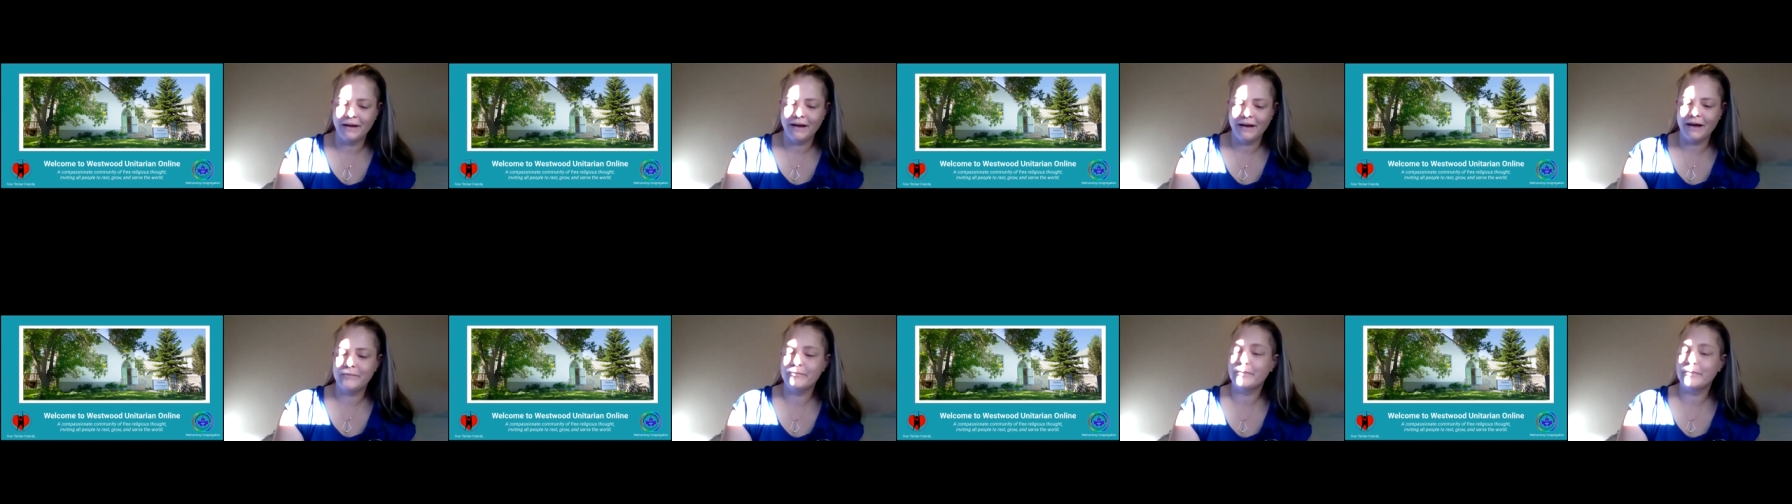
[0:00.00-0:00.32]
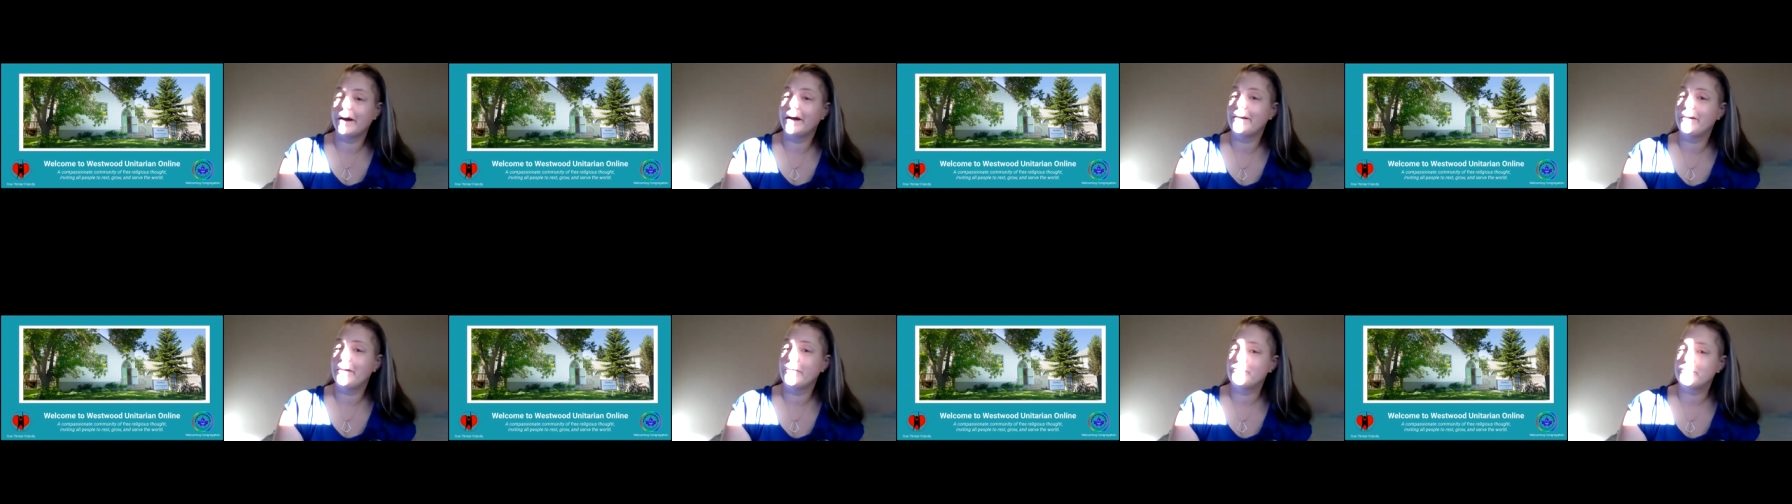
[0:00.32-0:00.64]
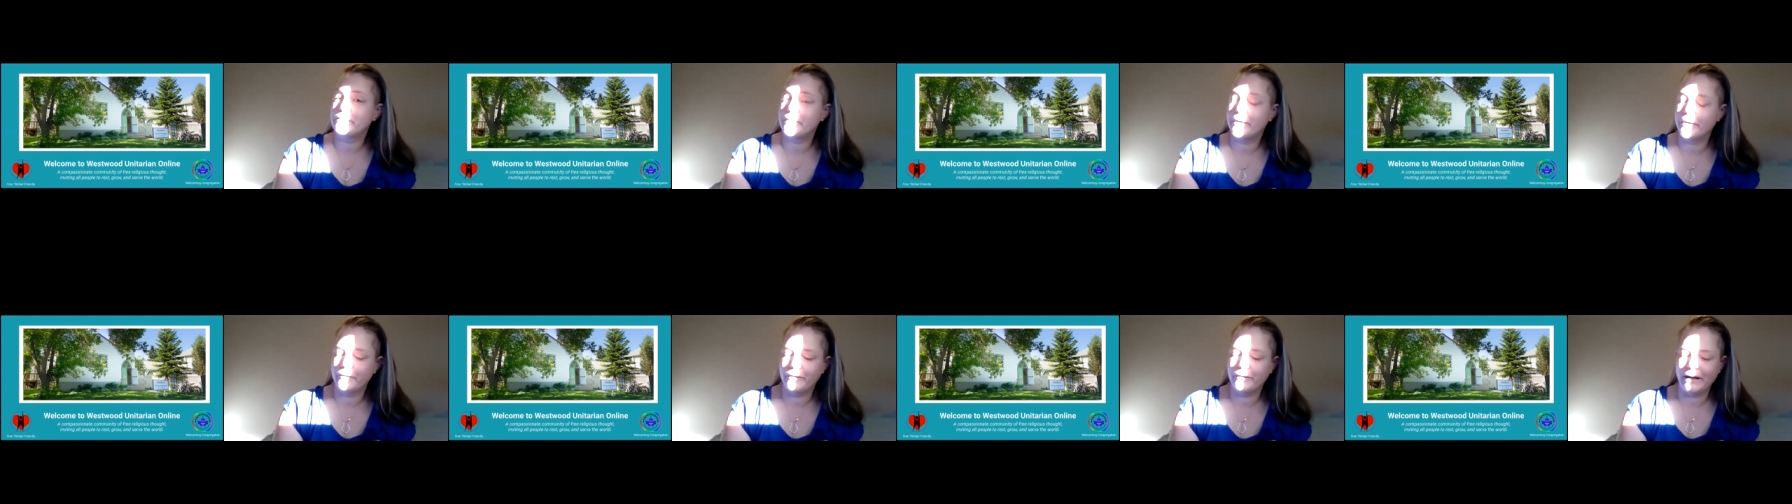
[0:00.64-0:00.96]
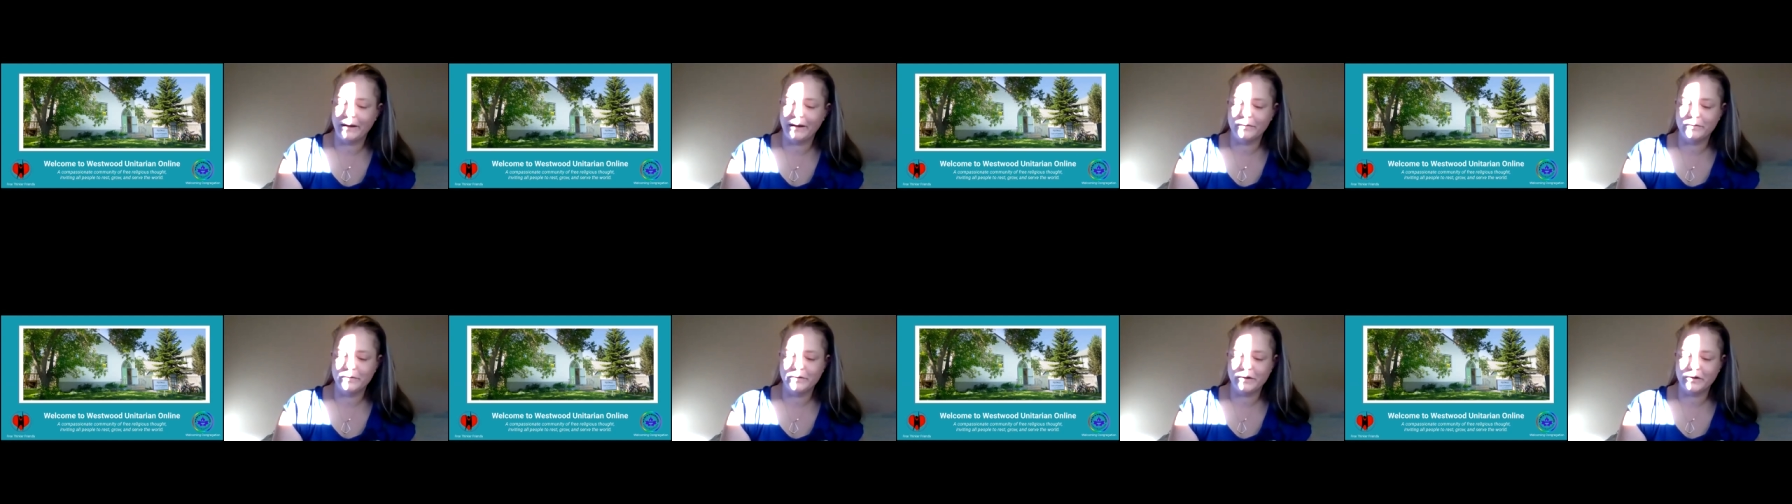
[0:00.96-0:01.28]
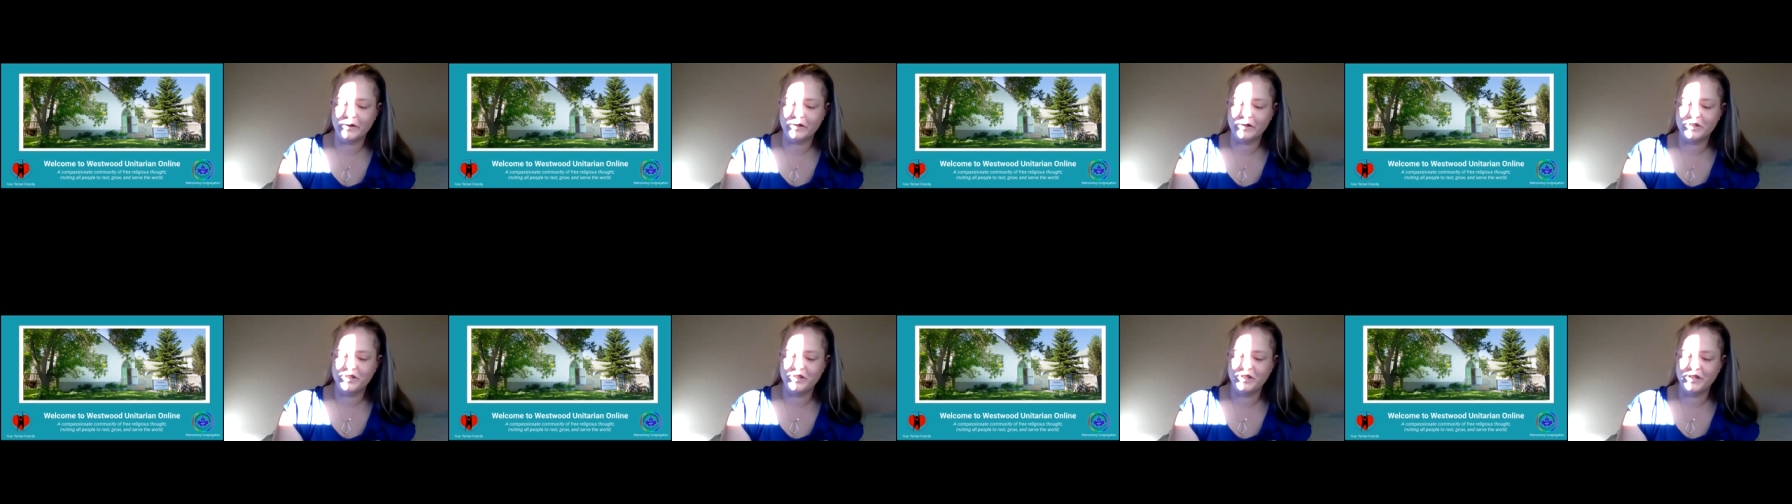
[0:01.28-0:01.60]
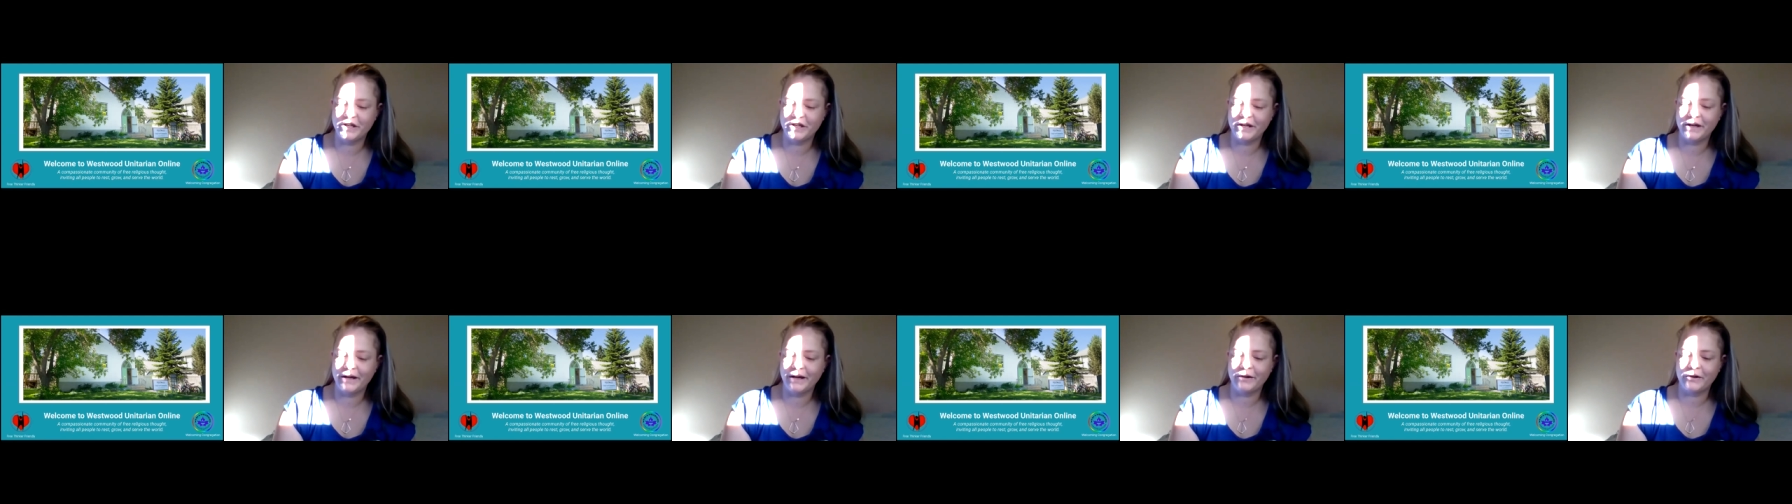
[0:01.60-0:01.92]
and my pronouns are
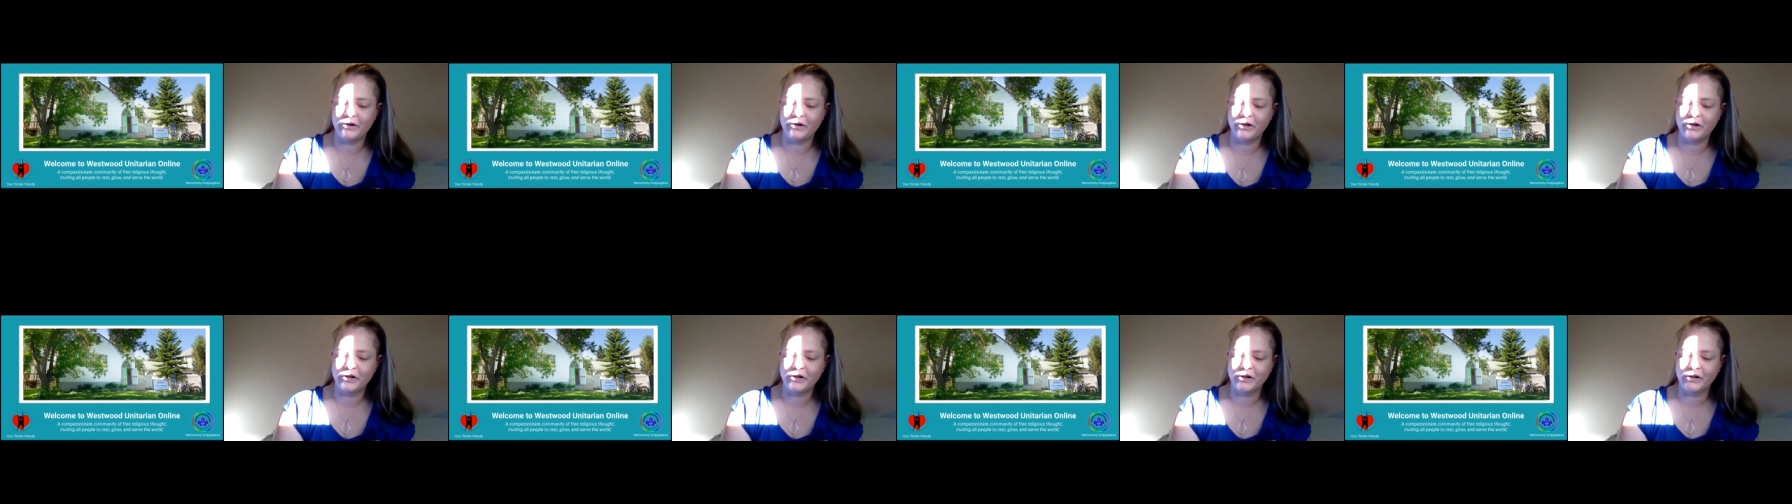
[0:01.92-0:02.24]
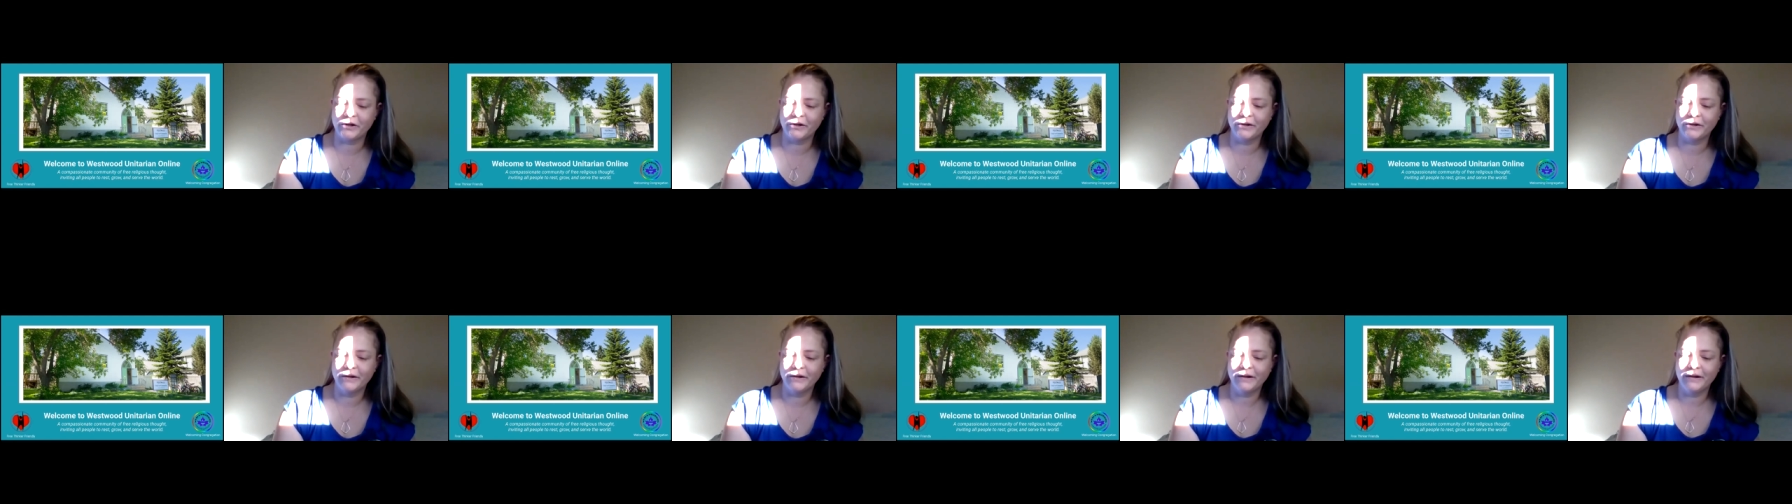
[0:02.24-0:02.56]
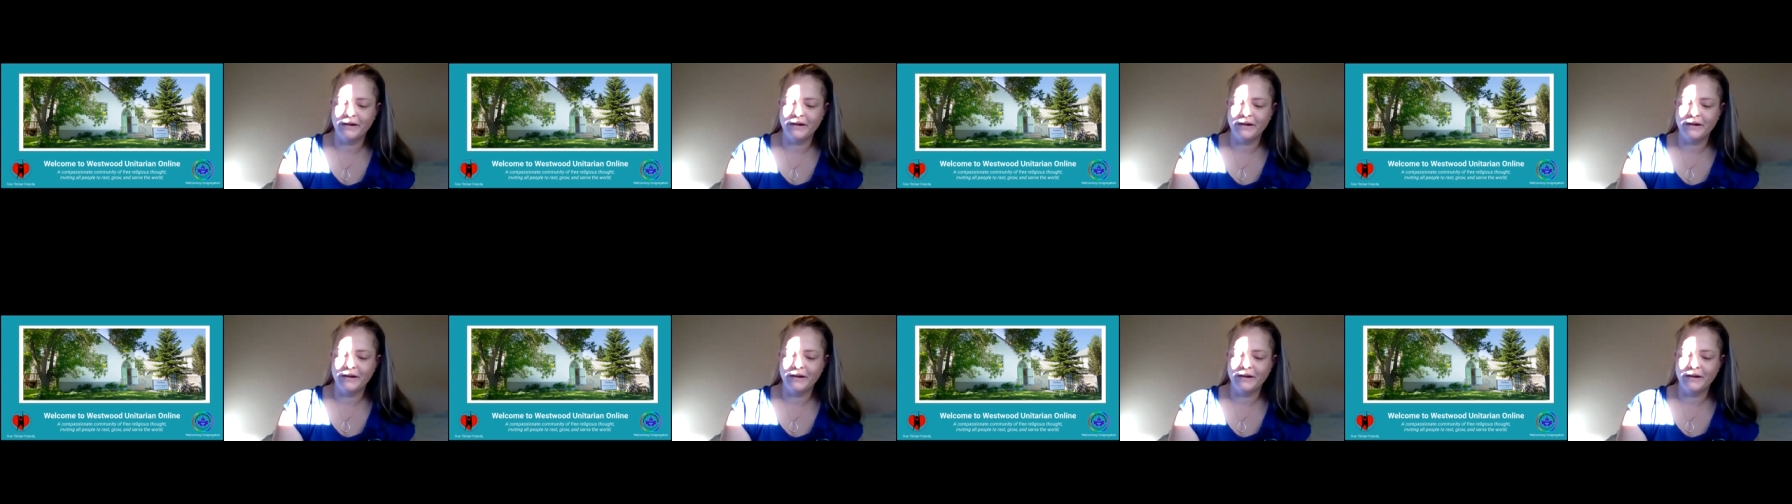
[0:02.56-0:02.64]
she and her.